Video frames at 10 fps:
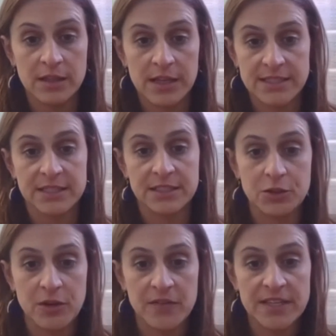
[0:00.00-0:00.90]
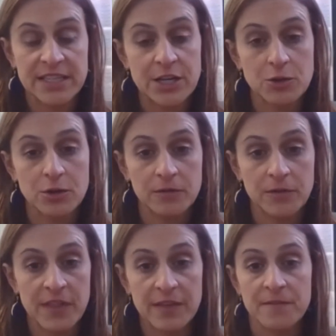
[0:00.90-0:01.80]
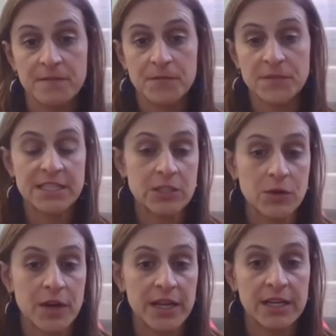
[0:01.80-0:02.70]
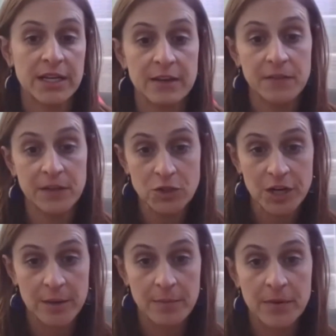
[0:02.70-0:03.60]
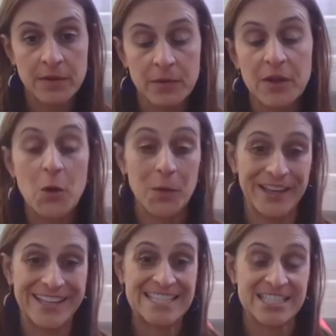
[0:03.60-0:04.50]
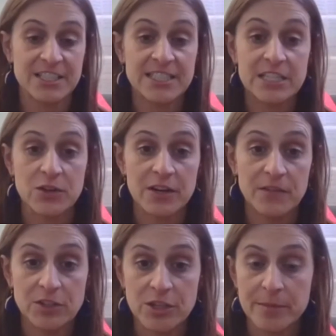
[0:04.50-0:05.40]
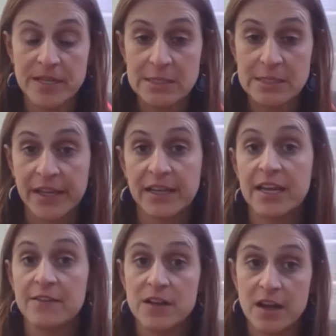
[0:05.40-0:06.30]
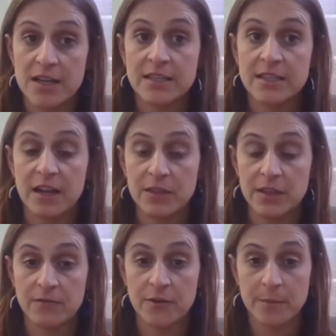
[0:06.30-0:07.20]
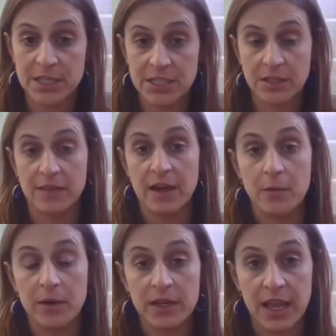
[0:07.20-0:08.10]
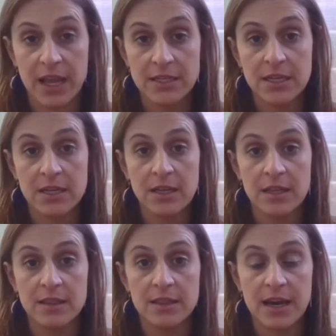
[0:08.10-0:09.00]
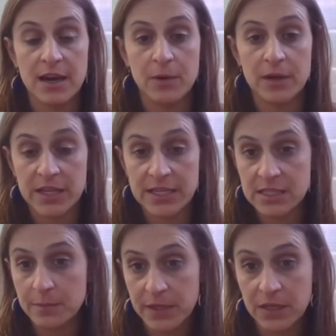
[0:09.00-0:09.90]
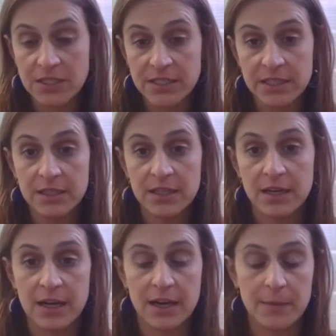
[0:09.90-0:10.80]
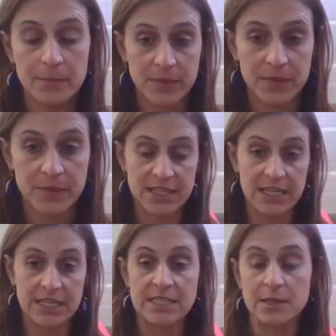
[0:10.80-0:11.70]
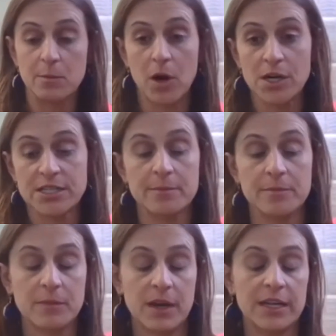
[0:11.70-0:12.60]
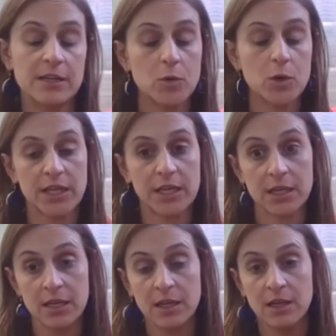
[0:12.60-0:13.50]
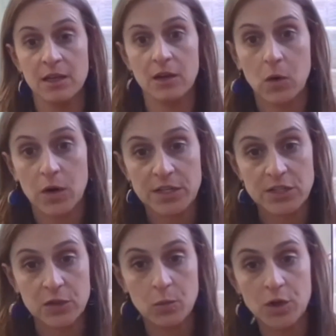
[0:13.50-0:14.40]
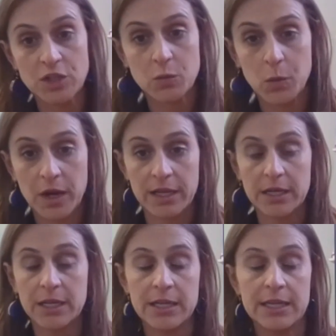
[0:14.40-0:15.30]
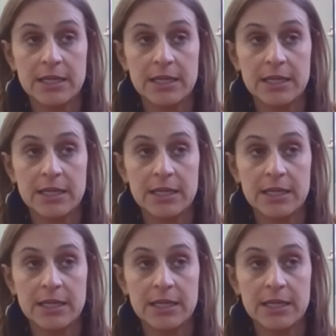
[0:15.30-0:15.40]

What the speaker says: it's, do you have a schedule for the 6th grade GATE field trip? Okay, yes, the 6th grade field trip is planned. I have not set out the information on that one yet. That one is the Peterson. The date is in March. I'm kind of working according to which one